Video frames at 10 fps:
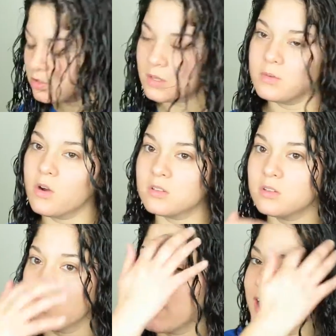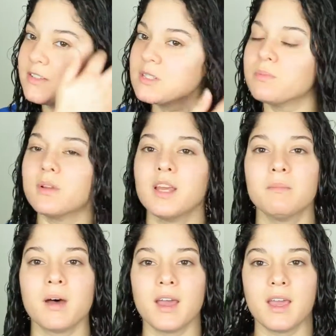I'm going to go ahead and split
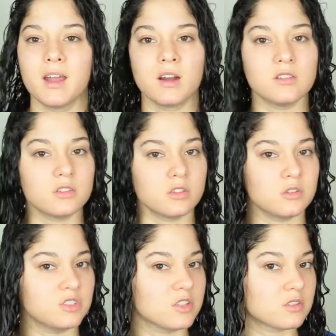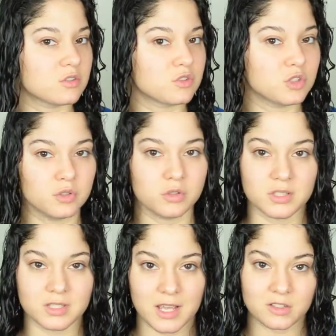my hair into just two
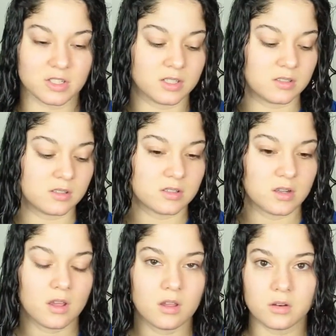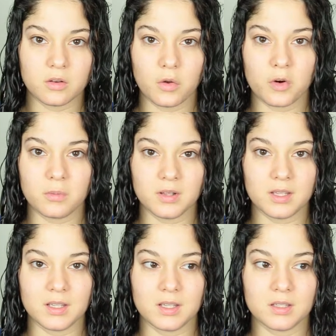sections.
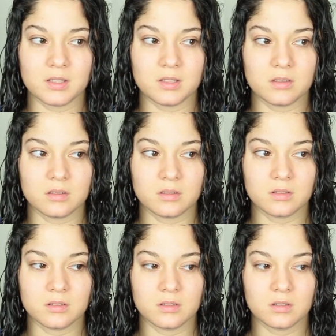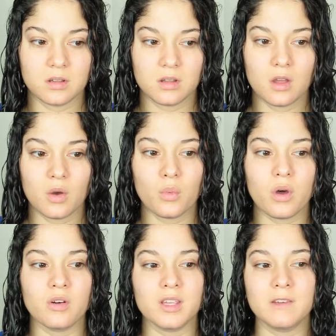Normally,
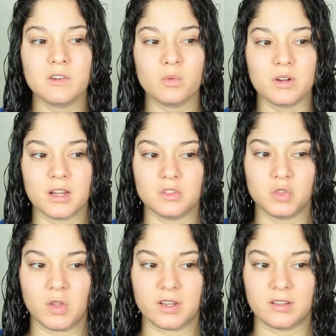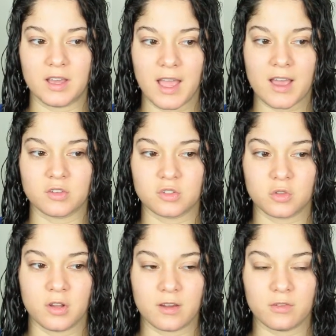well, even when I do like an
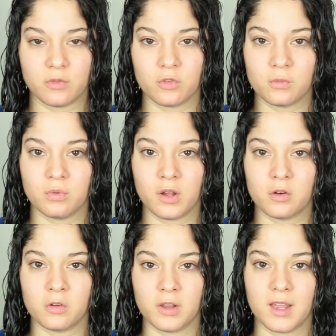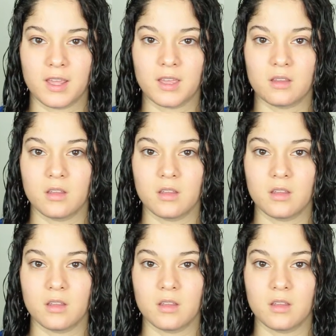actual like full-blown like